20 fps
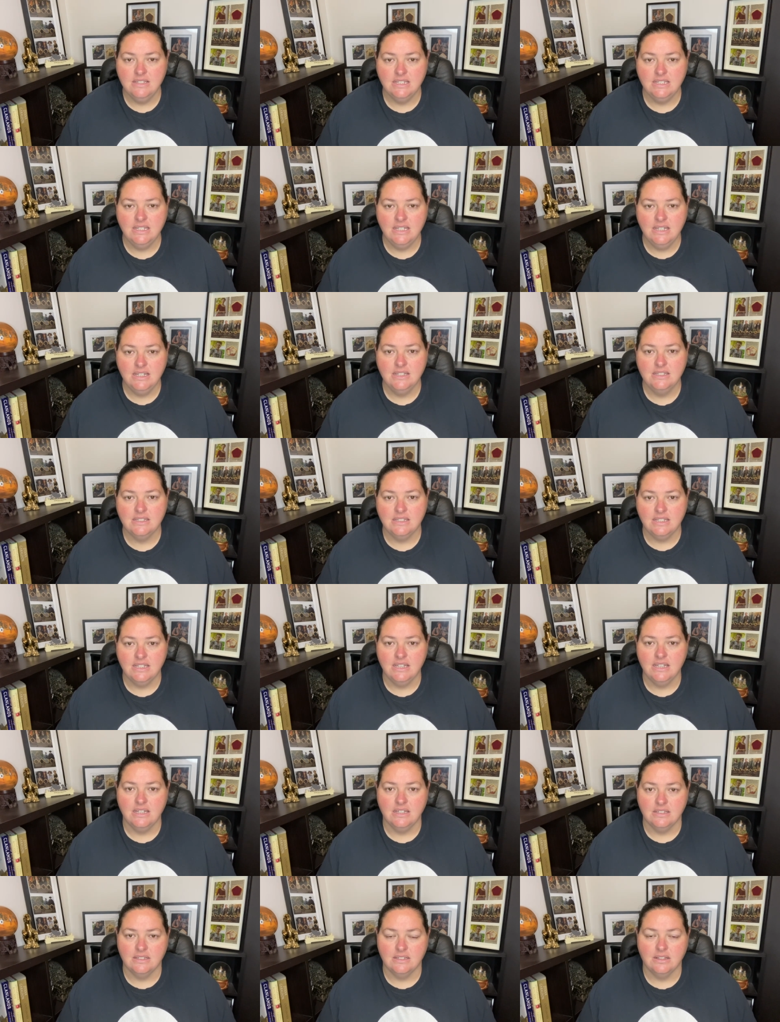and years and
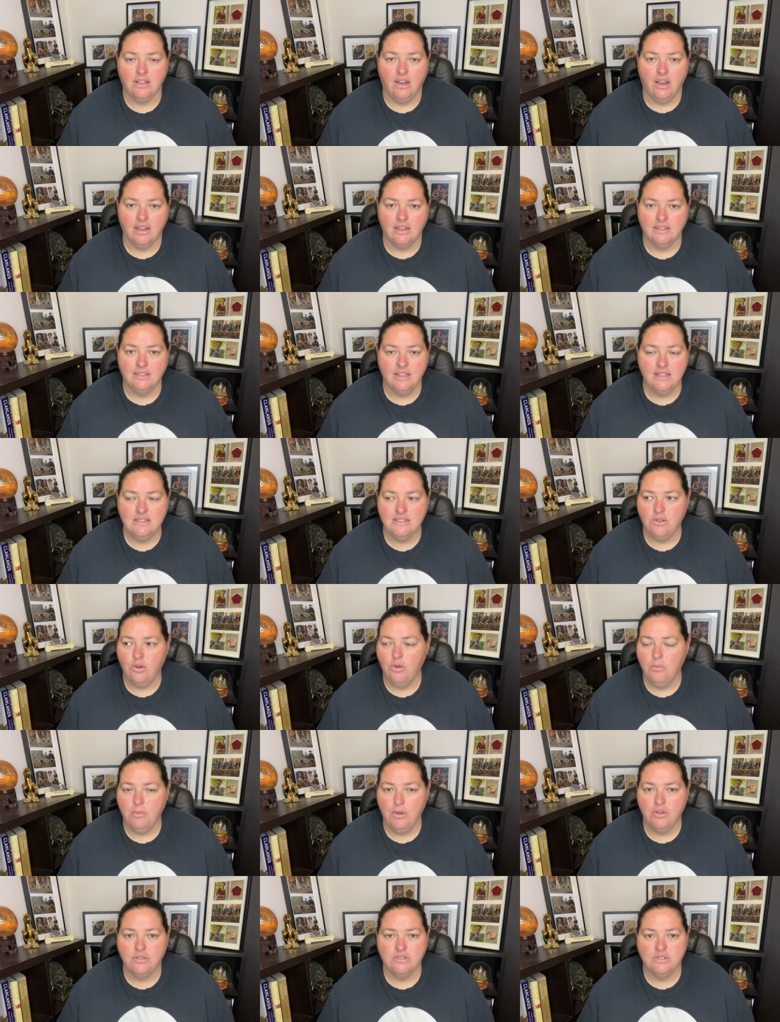years. Like, there's
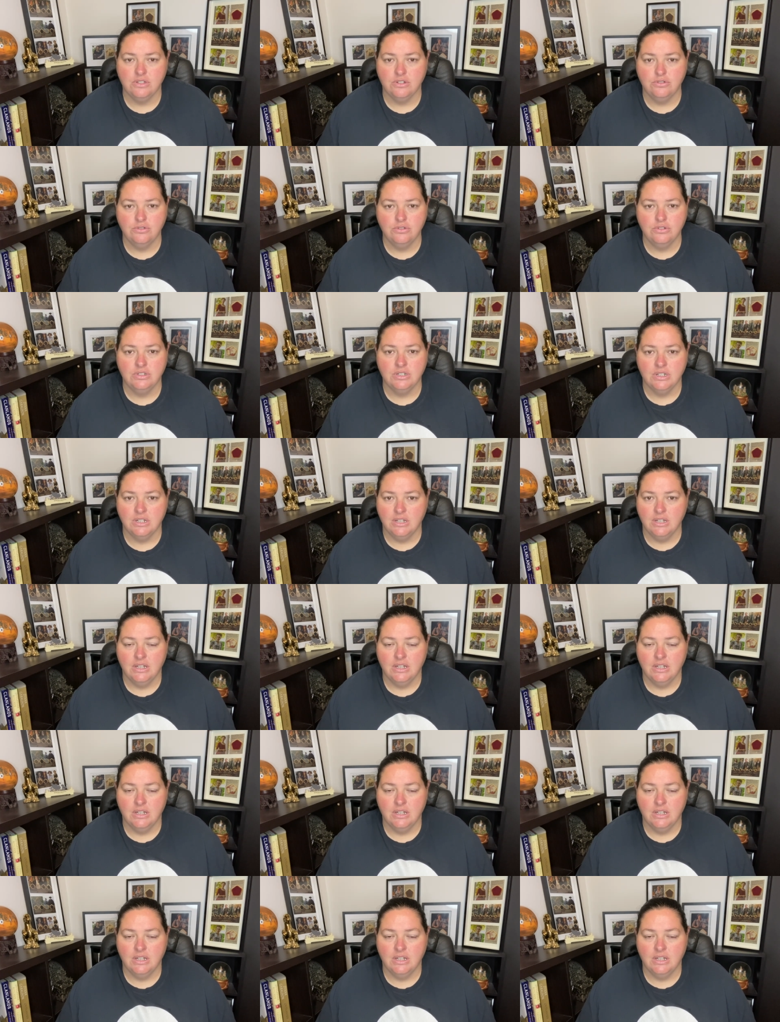almost a good